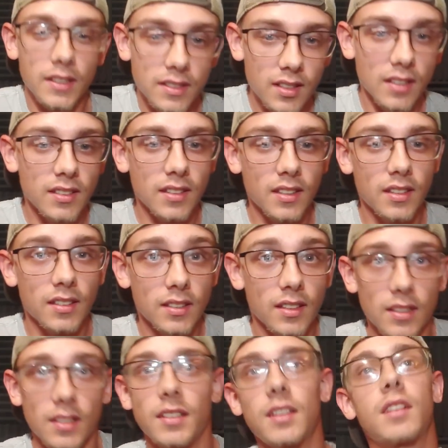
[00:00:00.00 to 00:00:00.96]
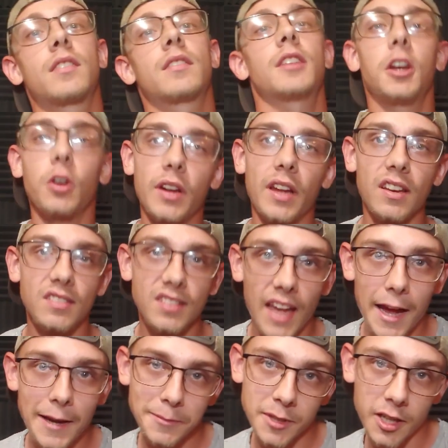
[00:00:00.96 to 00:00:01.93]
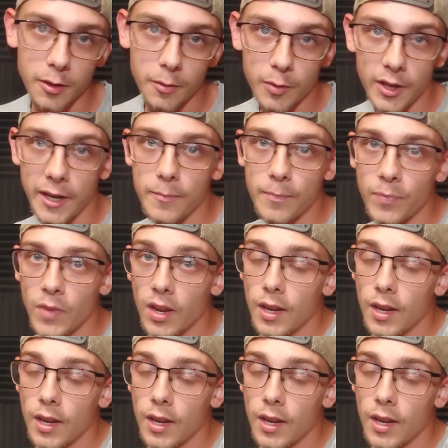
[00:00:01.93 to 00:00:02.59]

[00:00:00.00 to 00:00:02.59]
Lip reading: zapped up, right?